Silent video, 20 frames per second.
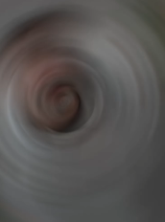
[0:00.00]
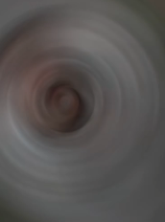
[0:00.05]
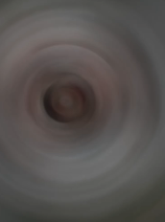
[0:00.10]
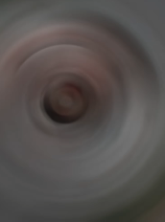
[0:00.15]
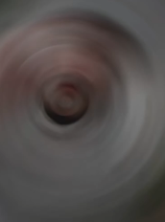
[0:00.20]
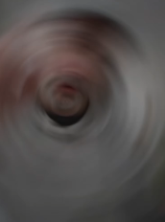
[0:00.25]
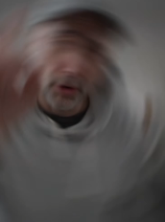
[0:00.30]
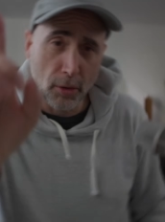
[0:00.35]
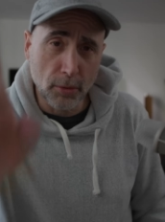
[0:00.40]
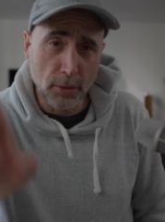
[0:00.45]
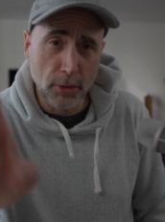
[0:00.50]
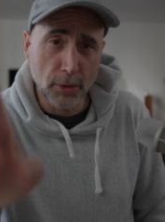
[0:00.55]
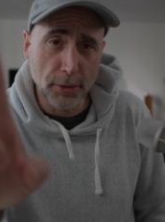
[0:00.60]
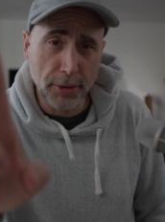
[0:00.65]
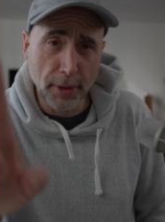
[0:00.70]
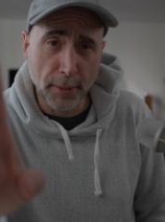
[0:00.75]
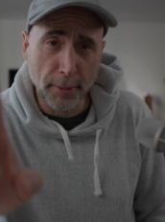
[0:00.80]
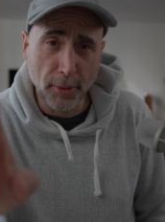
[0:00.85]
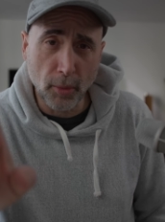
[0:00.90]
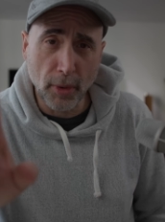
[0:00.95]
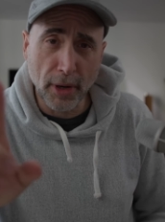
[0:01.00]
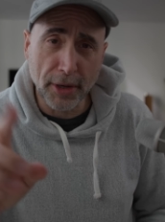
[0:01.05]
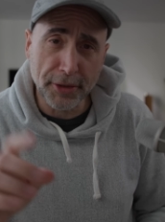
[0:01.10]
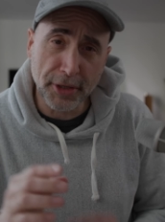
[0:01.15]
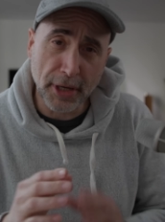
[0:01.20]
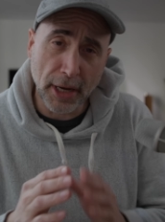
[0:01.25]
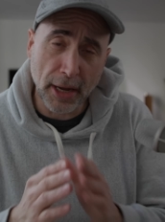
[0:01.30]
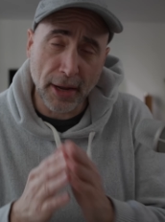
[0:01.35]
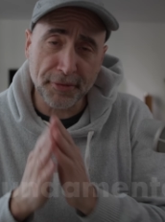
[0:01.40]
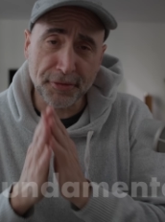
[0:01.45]
So, rule number one
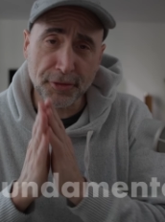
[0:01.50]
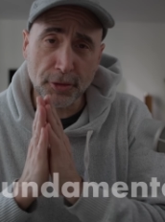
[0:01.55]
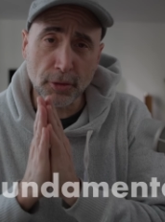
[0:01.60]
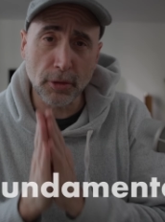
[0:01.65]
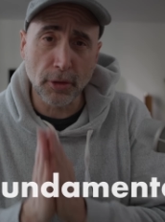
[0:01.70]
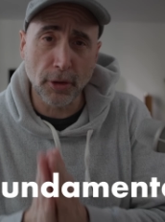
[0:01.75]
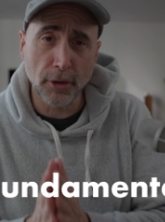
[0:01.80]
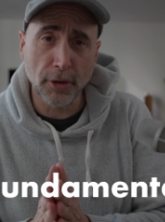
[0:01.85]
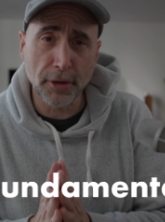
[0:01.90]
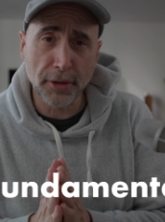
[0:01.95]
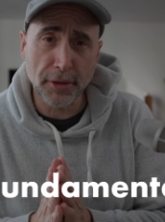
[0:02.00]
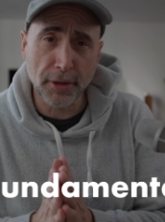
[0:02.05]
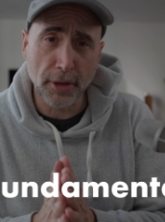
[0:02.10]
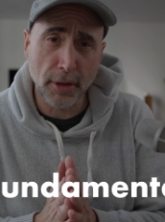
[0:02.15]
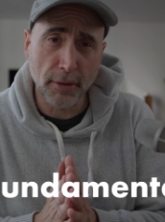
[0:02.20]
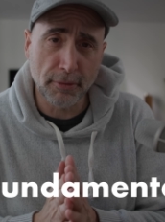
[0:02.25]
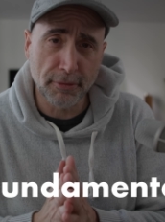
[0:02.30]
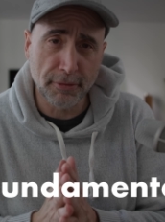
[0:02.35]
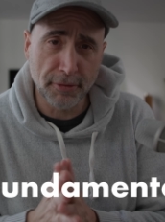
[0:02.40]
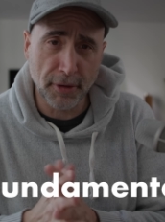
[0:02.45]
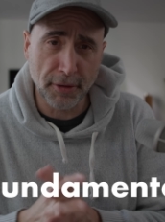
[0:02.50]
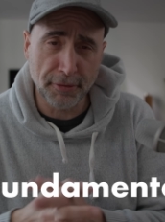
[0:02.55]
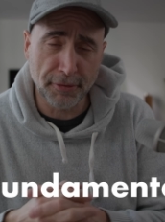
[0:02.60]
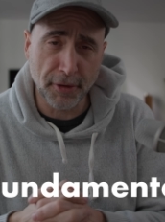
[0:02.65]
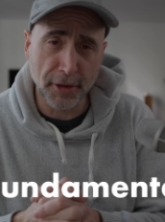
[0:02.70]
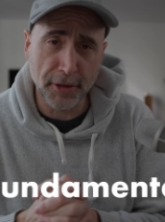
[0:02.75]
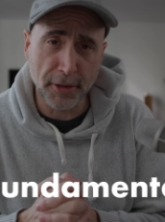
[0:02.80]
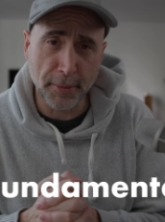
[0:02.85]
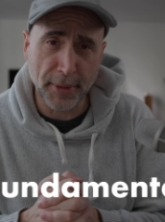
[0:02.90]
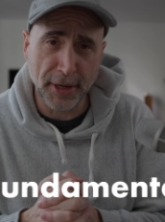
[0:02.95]
you have to learn the
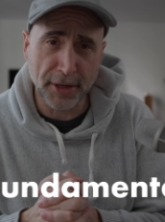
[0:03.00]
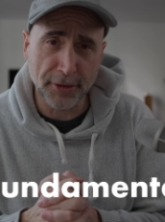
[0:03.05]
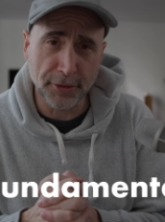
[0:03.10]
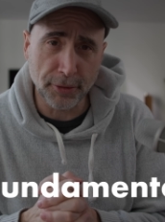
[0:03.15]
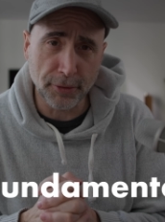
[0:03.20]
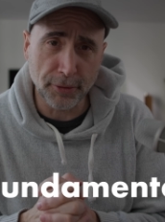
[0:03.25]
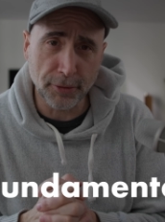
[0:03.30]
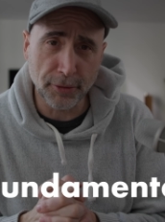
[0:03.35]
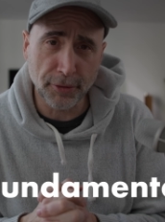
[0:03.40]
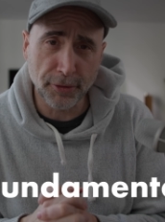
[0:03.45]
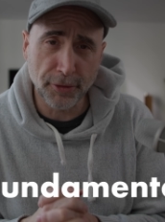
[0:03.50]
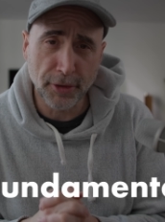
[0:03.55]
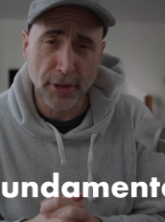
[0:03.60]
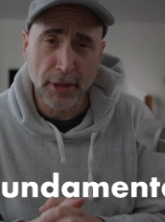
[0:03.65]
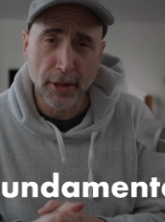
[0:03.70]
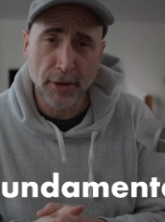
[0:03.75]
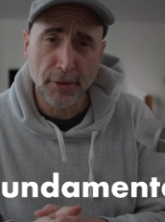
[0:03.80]
fundamentals.